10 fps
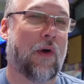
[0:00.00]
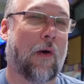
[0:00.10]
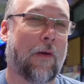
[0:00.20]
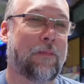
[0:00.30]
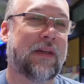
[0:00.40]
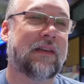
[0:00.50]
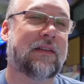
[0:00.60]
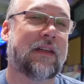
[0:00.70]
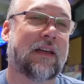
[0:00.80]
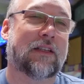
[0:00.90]
all
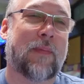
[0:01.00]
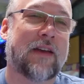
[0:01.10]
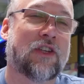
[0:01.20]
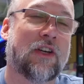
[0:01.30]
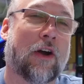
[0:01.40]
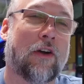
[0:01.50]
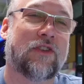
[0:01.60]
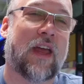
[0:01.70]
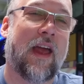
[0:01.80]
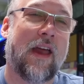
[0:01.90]
PC expansion
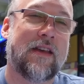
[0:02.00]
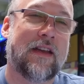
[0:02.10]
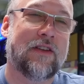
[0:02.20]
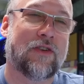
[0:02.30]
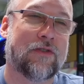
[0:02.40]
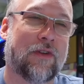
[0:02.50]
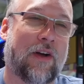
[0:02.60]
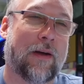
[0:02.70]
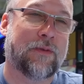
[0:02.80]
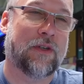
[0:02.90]
cards and internal
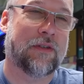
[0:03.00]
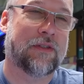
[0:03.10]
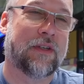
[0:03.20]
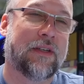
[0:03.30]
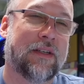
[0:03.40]
options.